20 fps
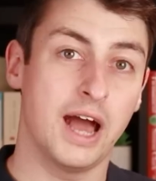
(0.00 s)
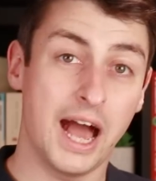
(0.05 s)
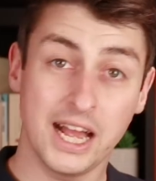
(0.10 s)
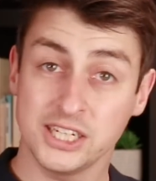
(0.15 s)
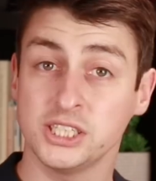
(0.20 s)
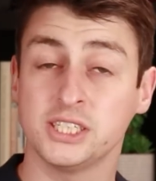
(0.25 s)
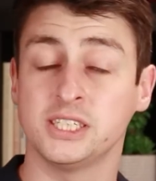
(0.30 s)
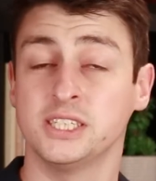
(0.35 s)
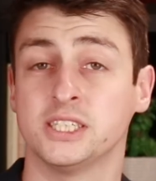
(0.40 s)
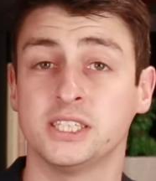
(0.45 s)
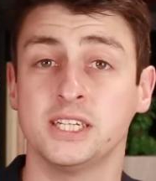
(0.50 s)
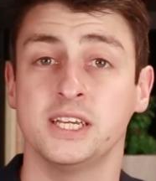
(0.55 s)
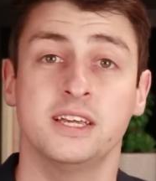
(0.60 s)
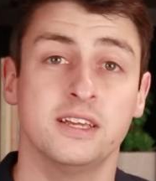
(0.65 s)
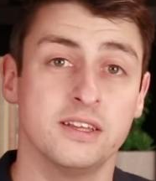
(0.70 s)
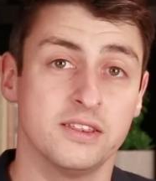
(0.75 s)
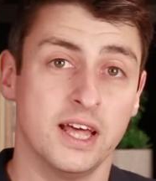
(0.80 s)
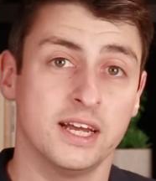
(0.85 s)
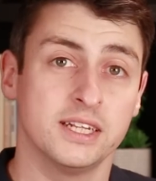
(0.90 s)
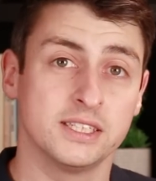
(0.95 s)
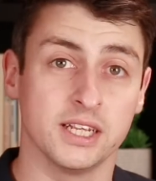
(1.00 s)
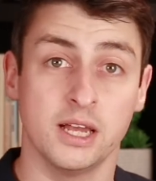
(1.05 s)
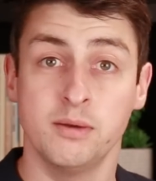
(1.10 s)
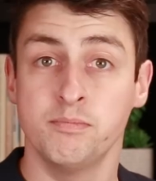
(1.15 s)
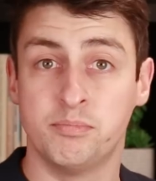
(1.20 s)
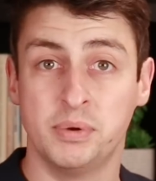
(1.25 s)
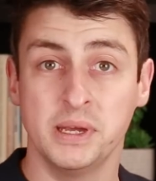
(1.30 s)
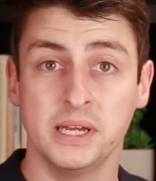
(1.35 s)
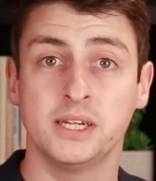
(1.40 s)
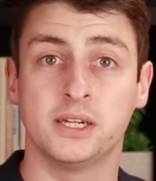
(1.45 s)
As you can see, there's a
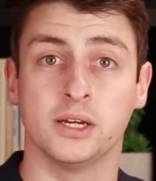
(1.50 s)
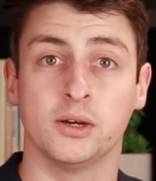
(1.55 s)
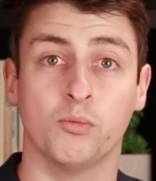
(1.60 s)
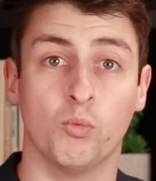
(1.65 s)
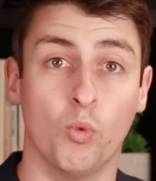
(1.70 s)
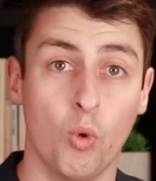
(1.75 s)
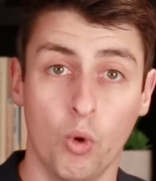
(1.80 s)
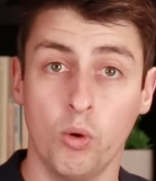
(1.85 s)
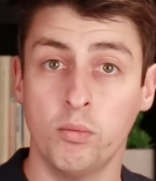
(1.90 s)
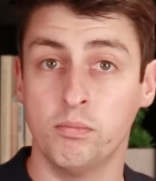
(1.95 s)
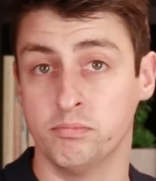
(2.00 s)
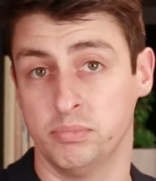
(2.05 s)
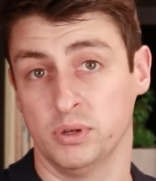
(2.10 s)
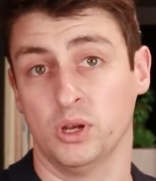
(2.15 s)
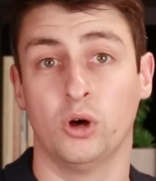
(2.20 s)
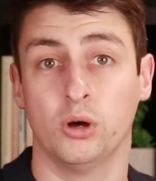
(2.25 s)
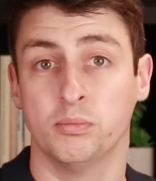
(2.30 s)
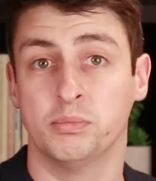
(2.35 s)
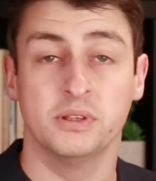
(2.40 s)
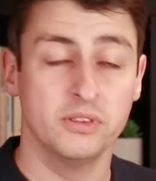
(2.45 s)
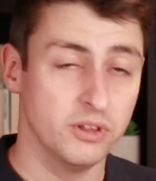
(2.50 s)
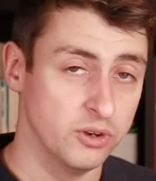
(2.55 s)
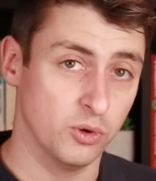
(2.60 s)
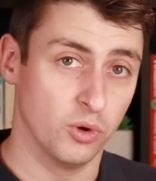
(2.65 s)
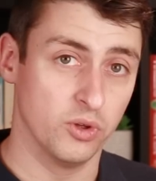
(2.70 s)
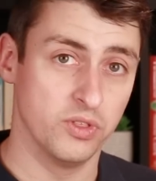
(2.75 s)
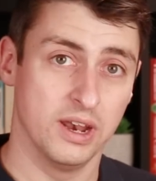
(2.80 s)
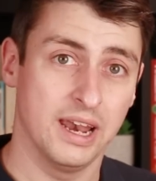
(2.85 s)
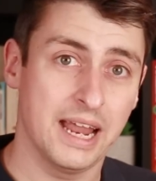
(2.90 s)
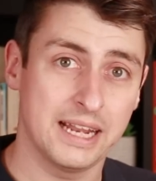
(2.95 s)
big warm blob in the
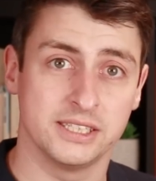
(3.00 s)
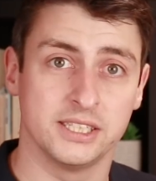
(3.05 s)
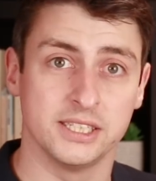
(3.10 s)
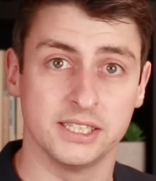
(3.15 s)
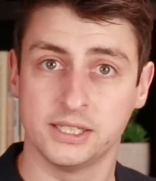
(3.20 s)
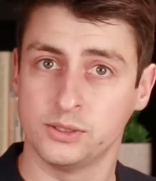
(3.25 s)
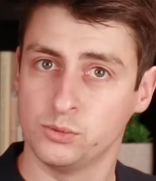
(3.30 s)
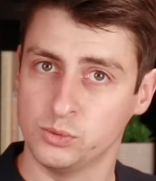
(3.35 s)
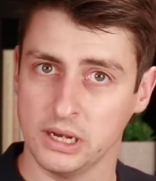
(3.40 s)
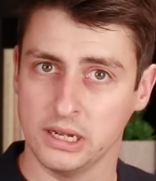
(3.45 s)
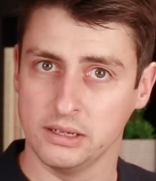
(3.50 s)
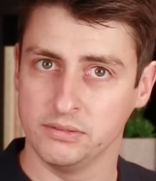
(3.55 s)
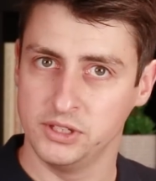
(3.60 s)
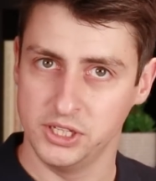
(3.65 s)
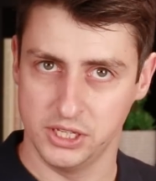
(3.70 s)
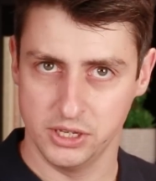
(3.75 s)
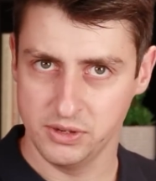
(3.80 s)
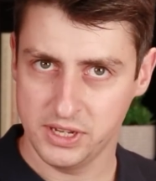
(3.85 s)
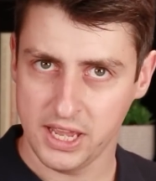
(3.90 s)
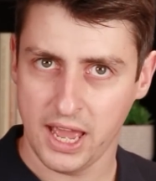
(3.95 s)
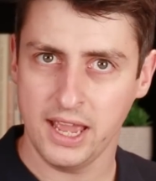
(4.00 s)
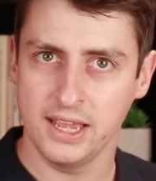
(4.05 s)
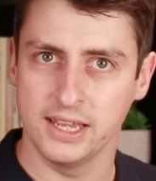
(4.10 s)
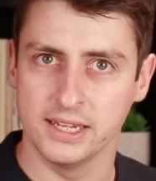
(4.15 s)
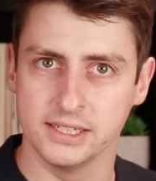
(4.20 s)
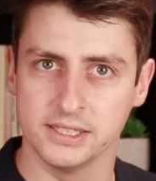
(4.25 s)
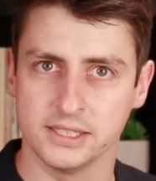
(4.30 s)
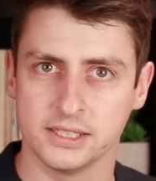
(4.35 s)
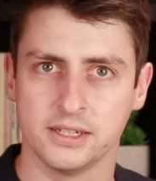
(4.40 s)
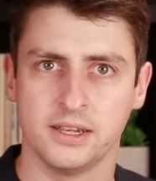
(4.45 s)
North Atlantic, where the UK
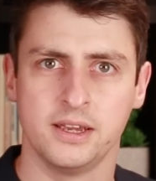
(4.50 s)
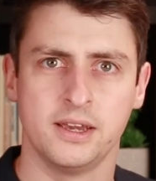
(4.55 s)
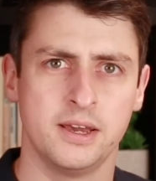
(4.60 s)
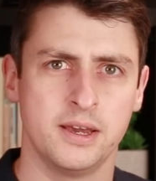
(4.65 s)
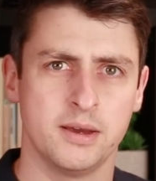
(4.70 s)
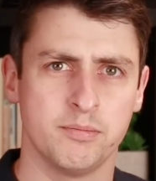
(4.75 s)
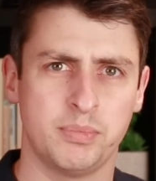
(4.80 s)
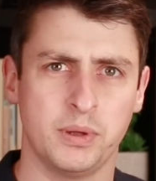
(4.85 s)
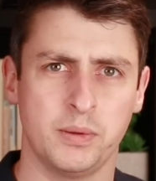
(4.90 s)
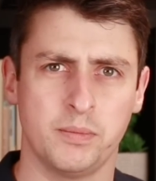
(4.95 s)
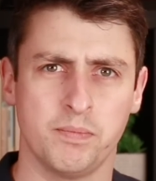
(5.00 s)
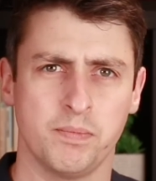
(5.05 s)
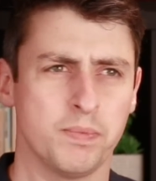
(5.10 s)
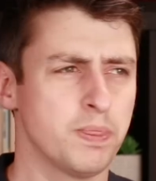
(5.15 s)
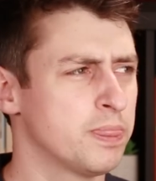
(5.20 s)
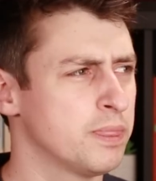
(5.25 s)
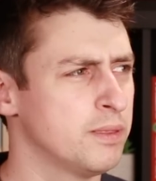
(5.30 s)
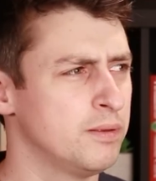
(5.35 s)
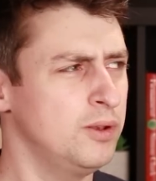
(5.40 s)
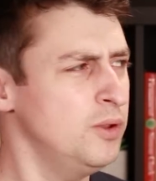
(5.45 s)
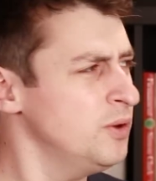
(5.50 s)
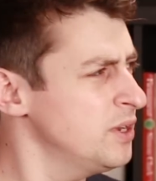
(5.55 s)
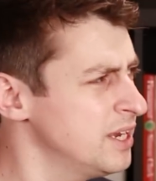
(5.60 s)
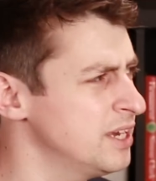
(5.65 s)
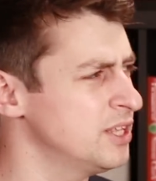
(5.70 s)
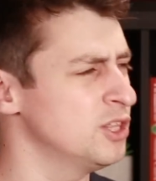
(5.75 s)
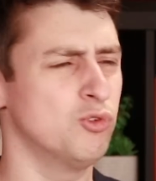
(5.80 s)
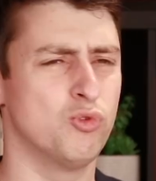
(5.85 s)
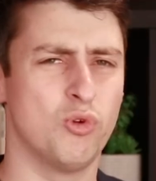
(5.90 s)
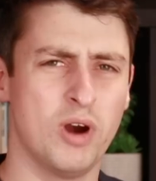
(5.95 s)
is. But
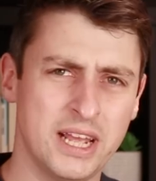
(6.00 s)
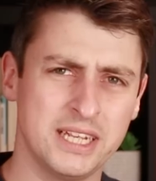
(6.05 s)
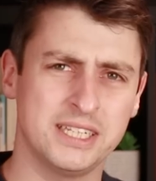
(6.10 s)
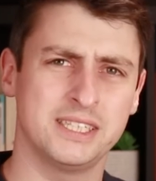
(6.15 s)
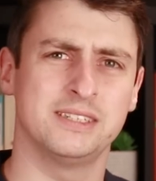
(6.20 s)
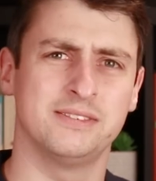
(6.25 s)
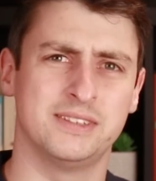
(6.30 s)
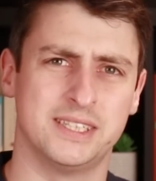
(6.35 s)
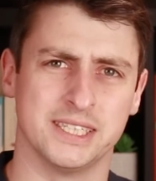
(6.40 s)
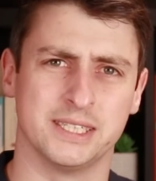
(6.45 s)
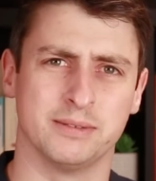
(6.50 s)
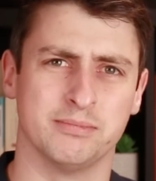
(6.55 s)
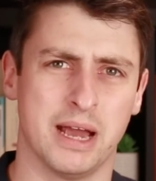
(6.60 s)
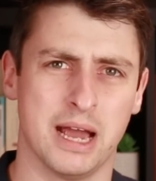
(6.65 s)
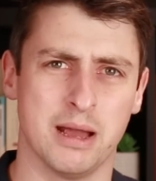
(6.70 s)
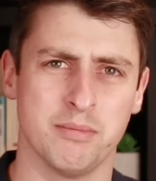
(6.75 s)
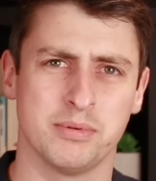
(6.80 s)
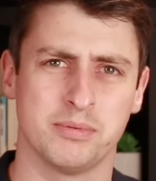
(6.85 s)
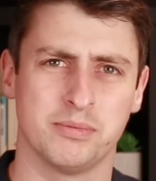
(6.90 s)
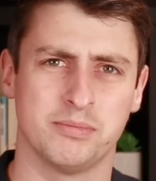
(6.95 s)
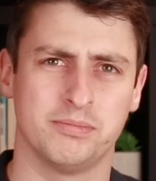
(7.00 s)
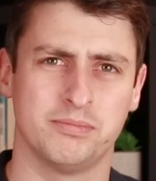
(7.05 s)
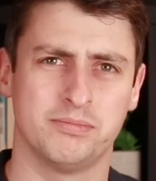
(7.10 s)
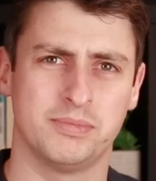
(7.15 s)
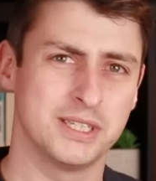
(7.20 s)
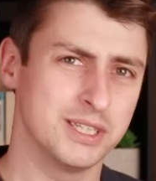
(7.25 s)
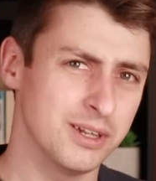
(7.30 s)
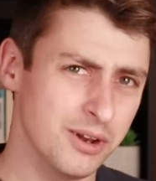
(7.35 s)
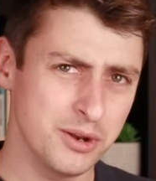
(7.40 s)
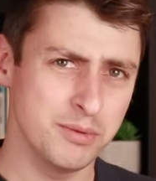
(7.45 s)
looking at the rest of this map,
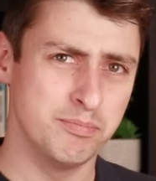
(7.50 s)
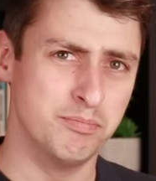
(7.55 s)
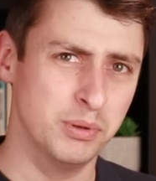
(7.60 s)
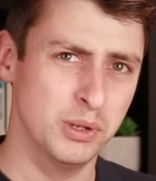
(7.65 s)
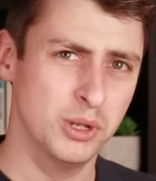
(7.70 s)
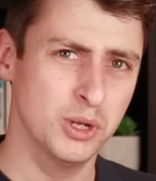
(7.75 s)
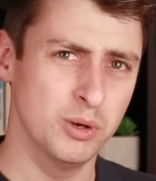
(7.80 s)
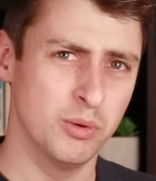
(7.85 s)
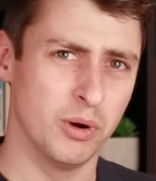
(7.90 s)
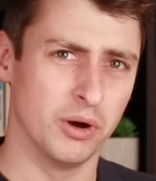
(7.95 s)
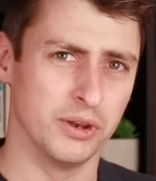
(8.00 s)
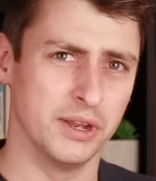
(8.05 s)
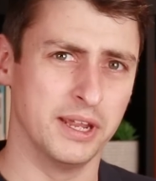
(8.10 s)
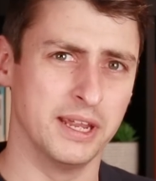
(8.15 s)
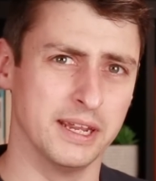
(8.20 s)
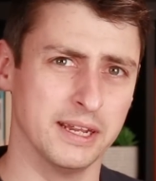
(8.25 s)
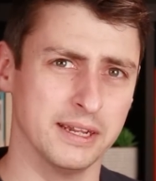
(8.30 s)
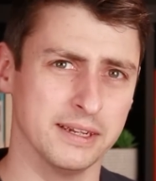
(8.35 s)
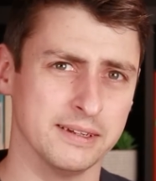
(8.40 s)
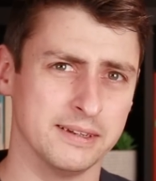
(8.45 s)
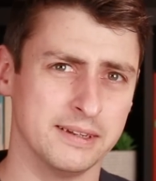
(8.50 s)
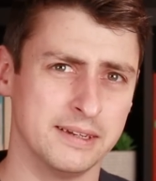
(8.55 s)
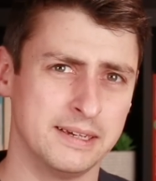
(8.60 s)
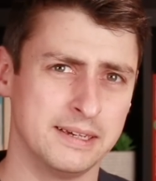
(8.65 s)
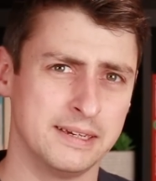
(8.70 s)
there's a lot of blue on here.